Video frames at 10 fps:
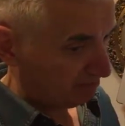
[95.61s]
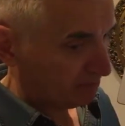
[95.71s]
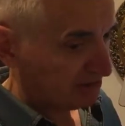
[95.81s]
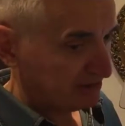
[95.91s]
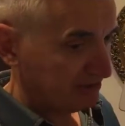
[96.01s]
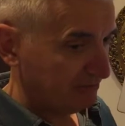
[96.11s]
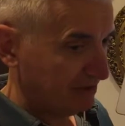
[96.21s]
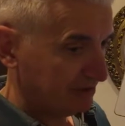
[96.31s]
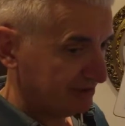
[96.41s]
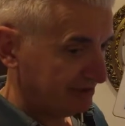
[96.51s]
pretty
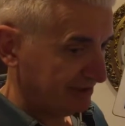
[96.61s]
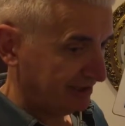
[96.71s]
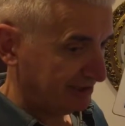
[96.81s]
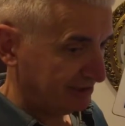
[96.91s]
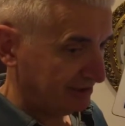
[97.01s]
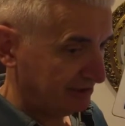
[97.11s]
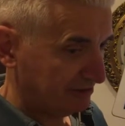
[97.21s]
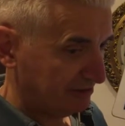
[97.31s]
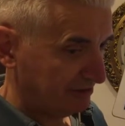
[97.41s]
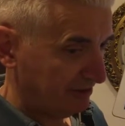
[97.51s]
similar in size
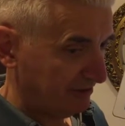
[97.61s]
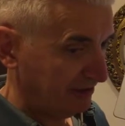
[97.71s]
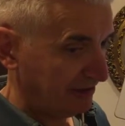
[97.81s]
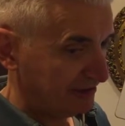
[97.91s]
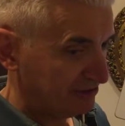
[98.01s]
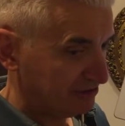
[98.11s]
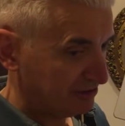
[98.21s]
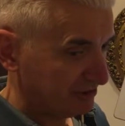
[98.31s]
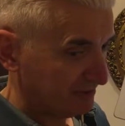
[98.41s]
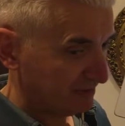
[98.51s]
and age.